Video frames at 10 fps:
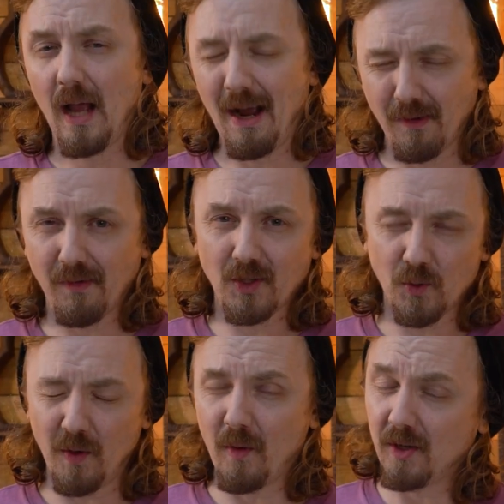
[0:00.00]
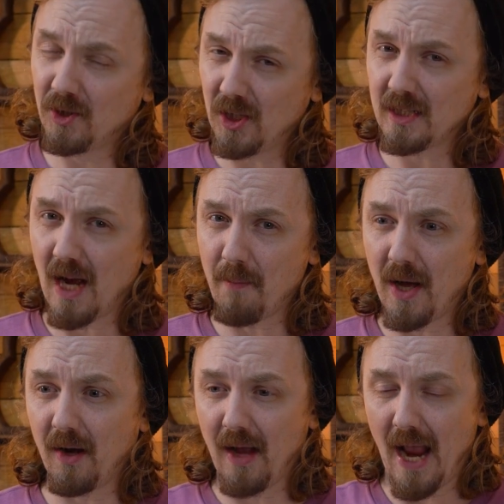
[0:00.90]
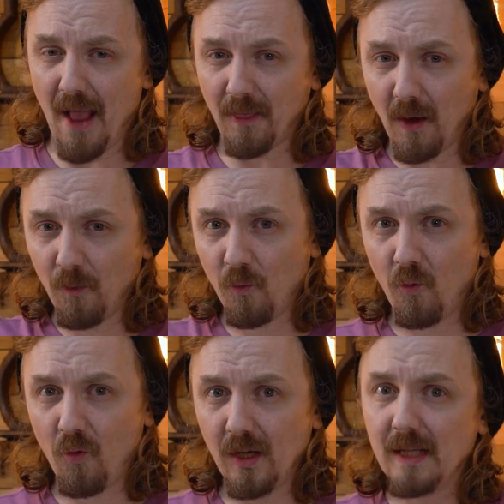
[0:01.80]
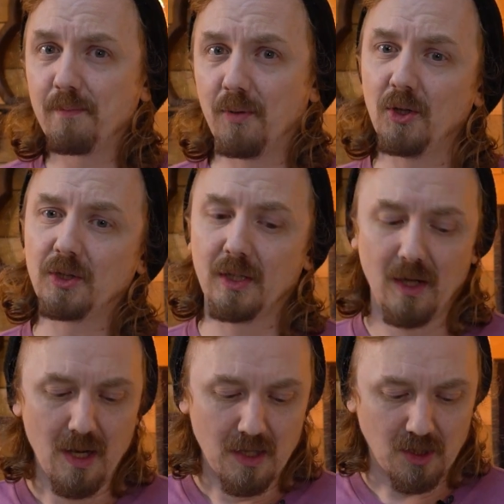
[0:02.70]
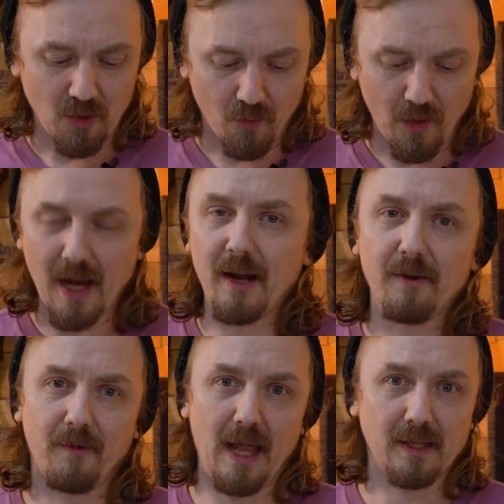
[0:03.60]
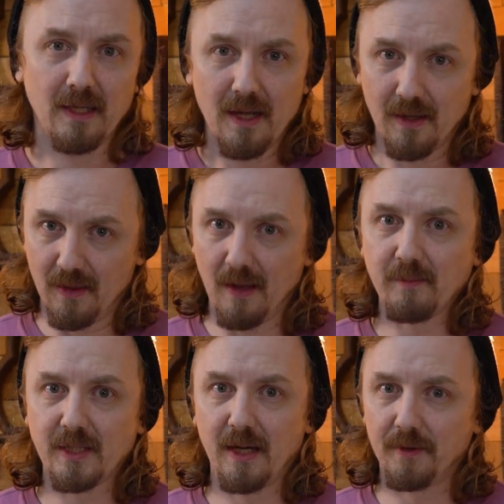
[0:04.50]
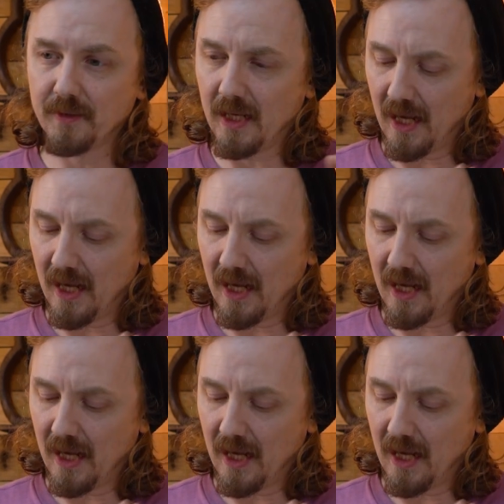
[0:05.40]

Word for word: However, Sweetwater just got bought out and they're really pushing to re-innovate themselves.